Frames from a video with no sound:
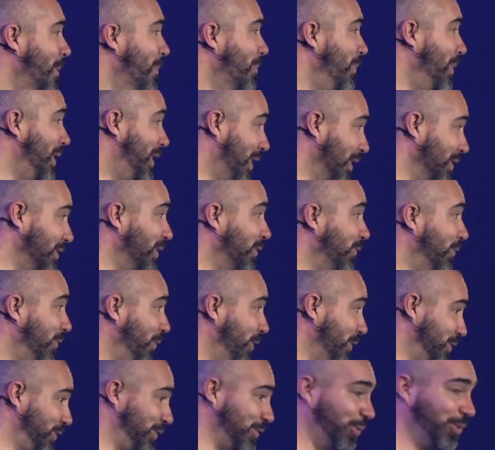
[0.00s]
because of the
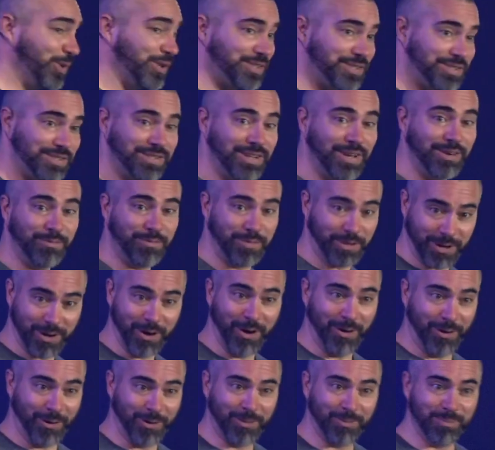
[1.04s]
source of the
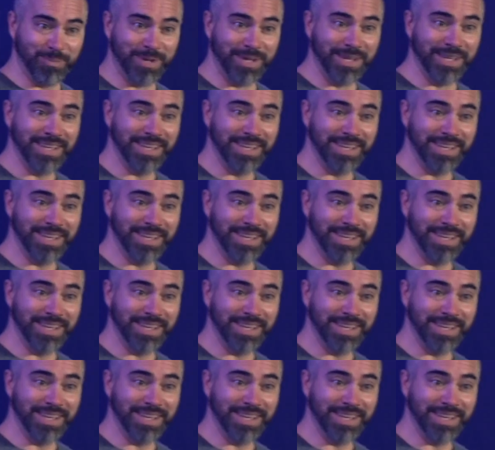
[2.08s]
calm